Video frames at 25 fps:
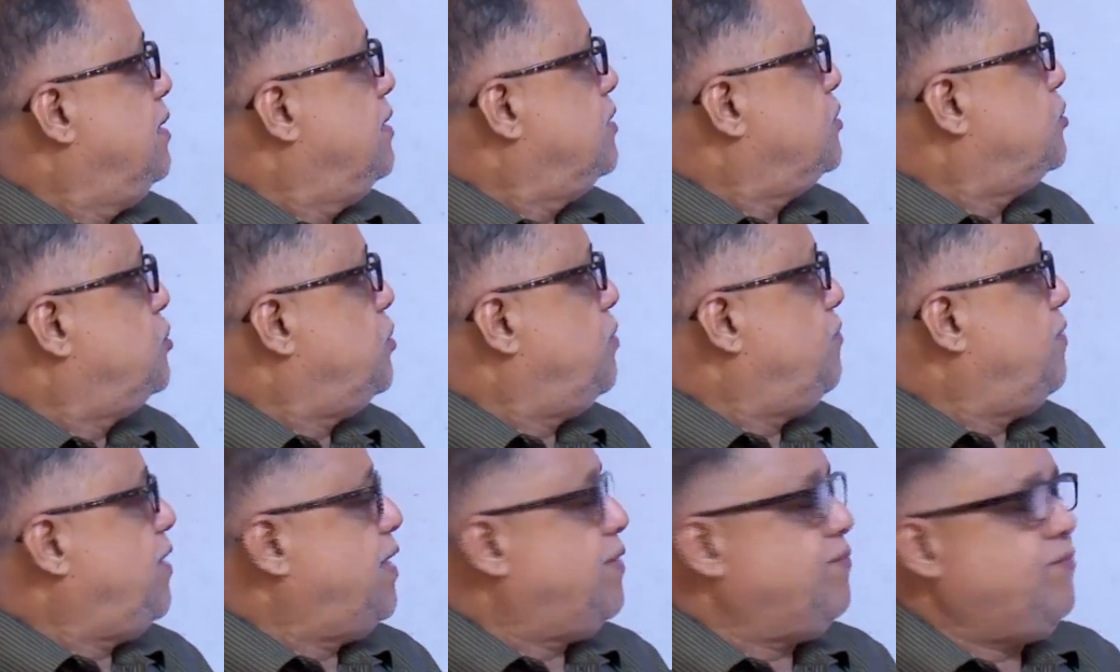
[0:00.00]

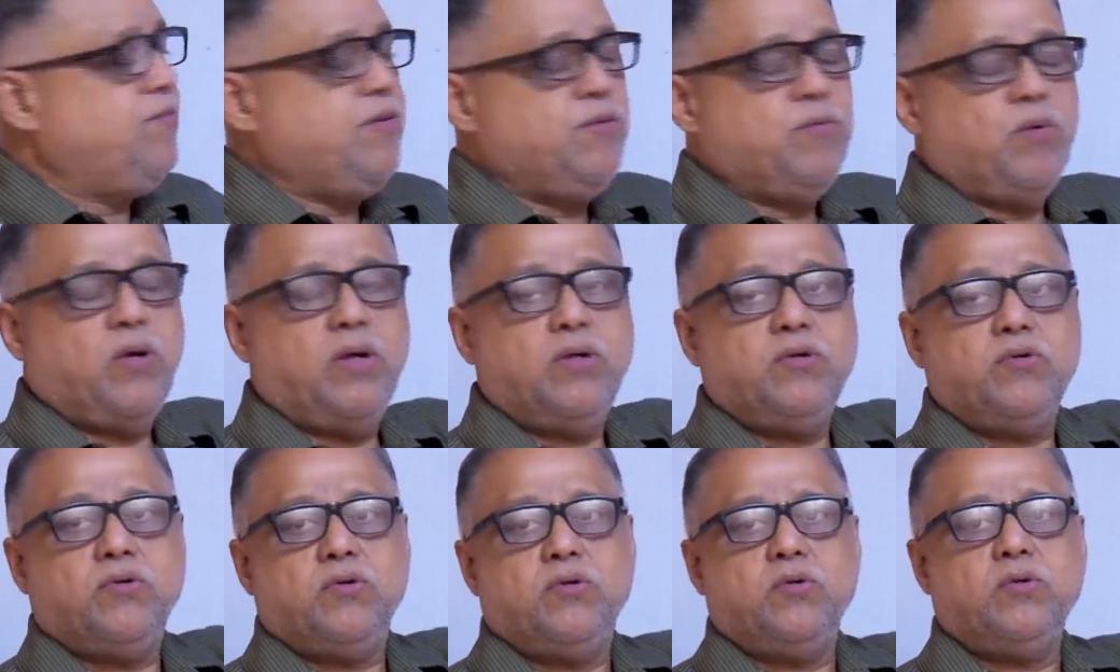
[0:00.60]
So when we
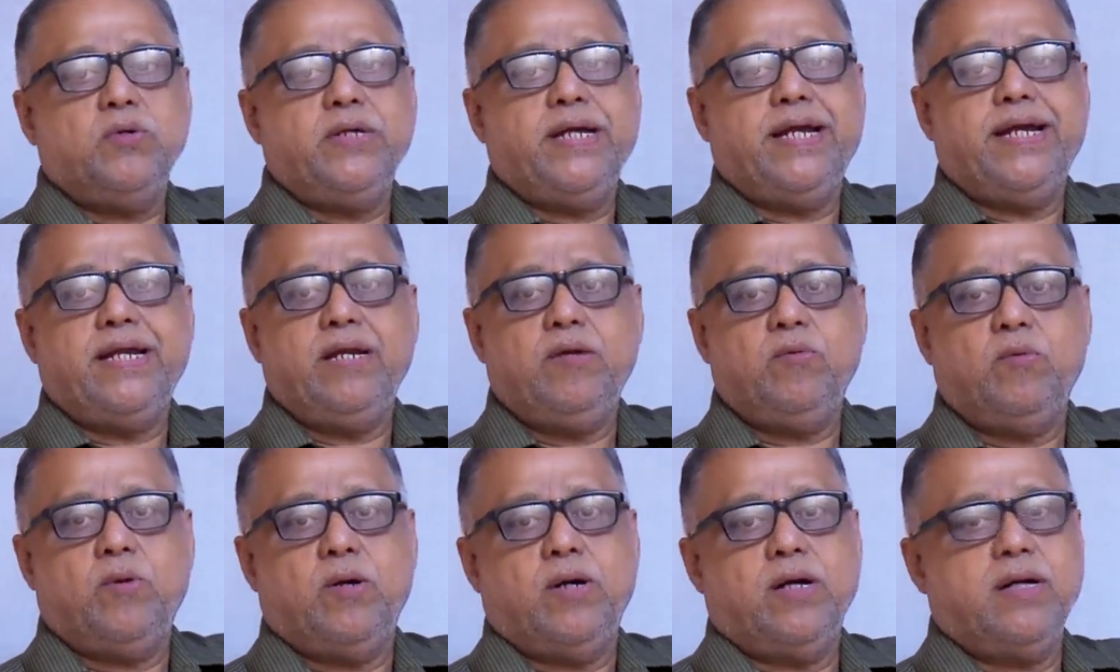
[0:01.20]
want to do
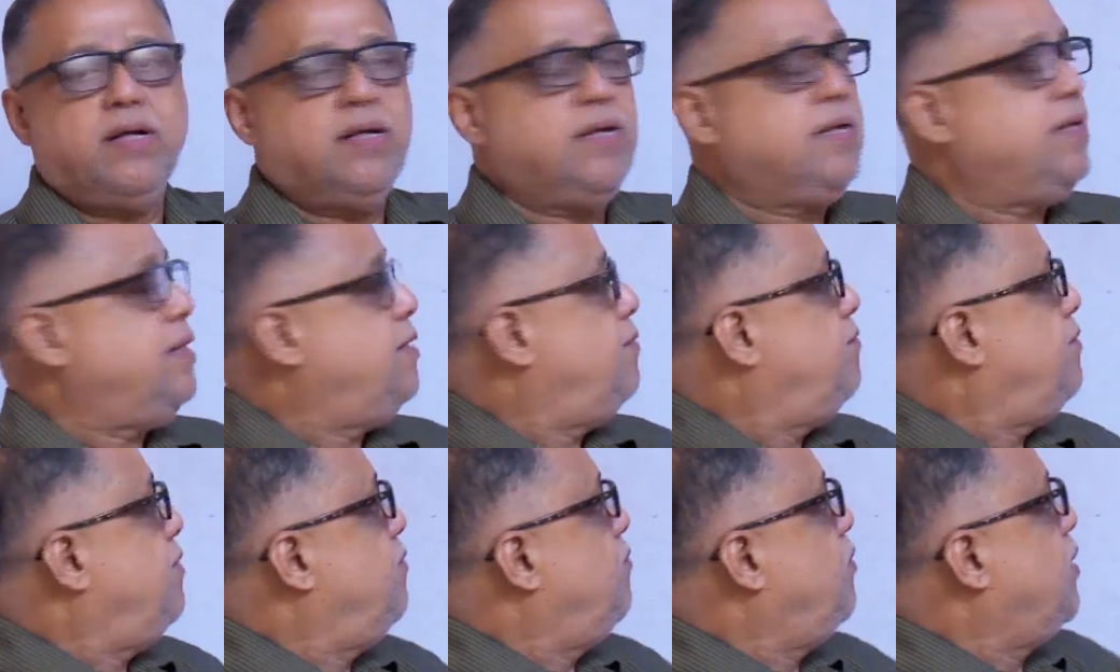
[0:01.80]
any
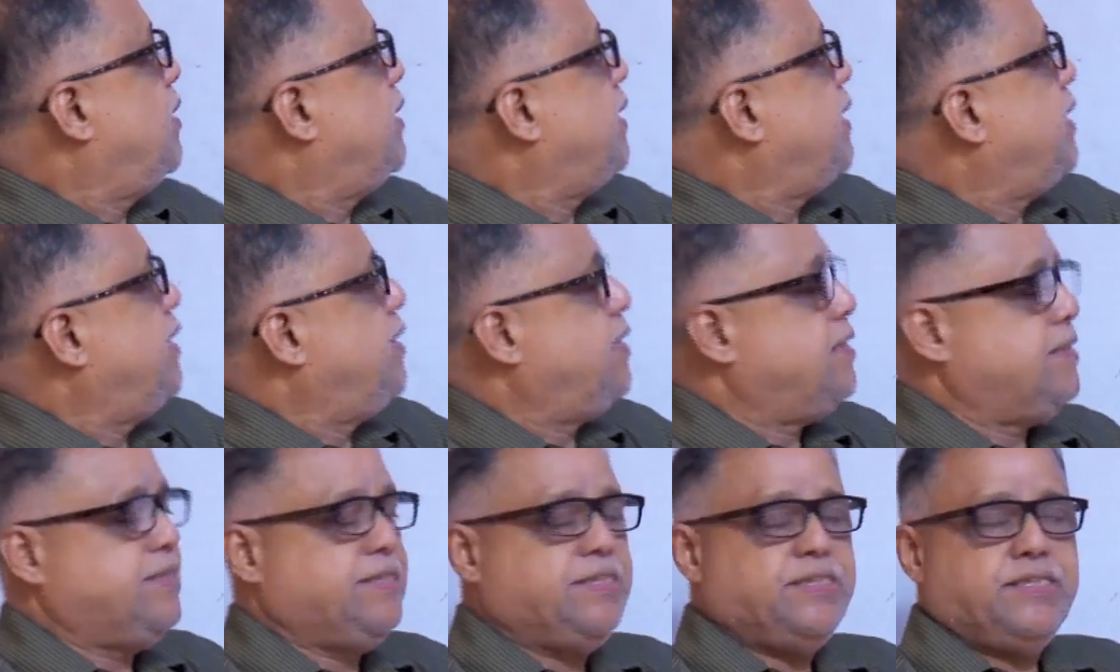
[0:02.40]
work, we want
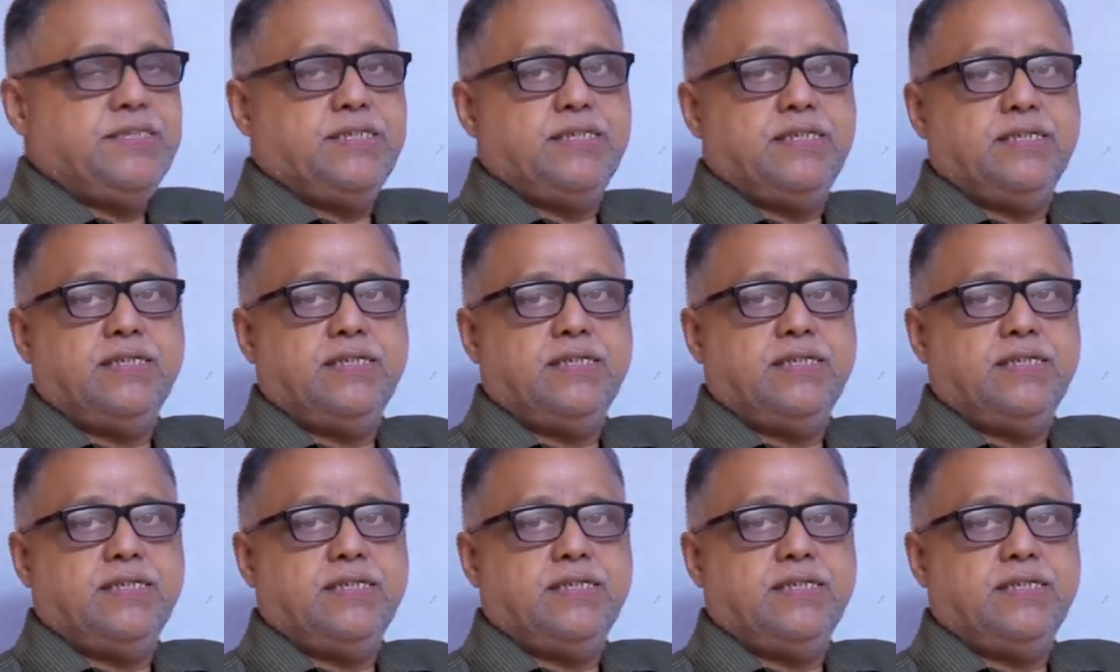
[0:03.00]
energy.